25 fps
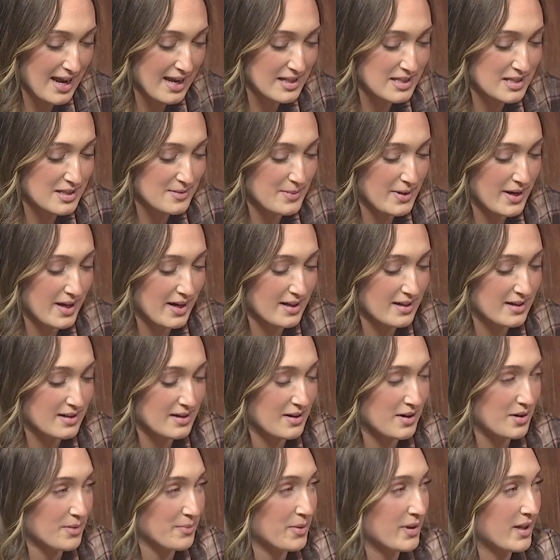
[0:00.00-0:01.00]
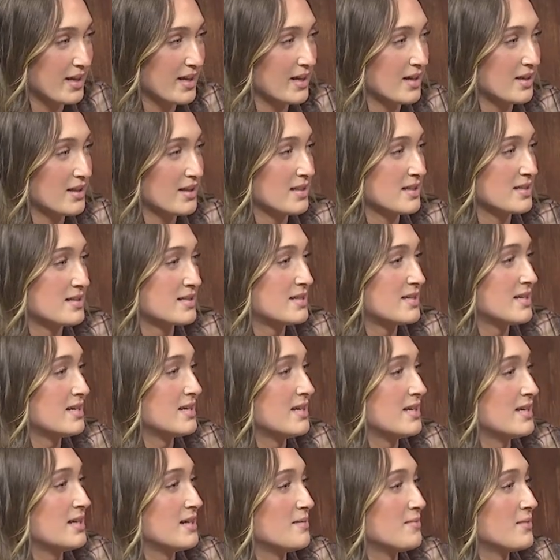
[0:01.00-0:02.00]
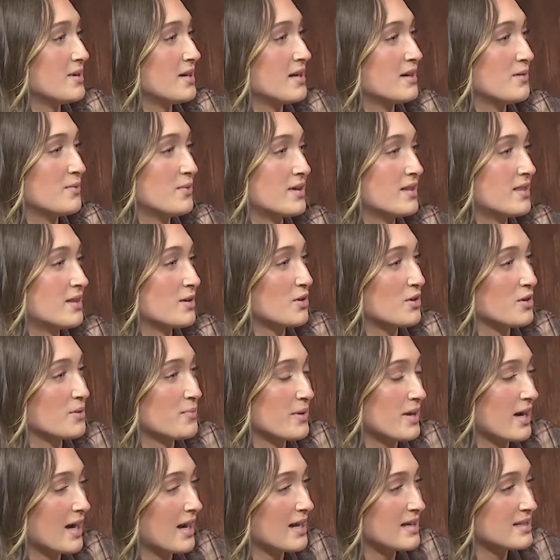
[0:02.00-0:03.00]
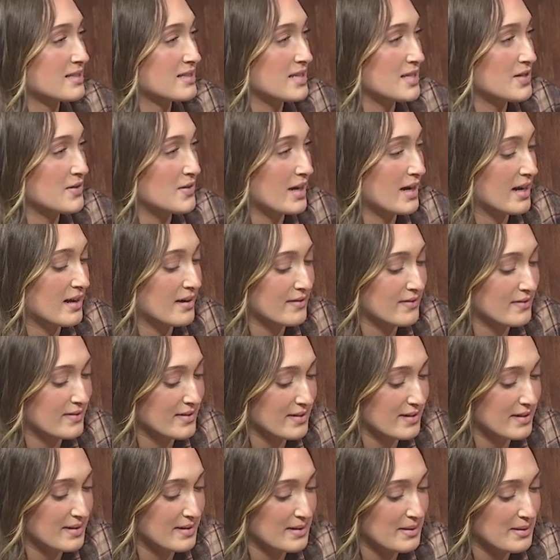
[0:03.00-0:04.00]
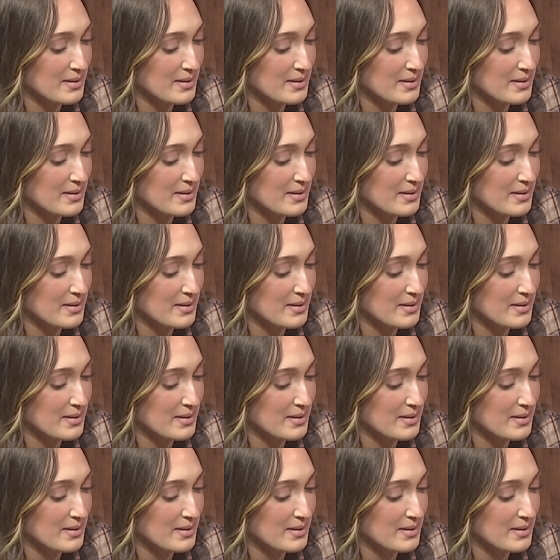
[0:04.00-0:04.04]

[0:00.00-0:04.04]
aspect on playing on this team and with the group of guys that you have?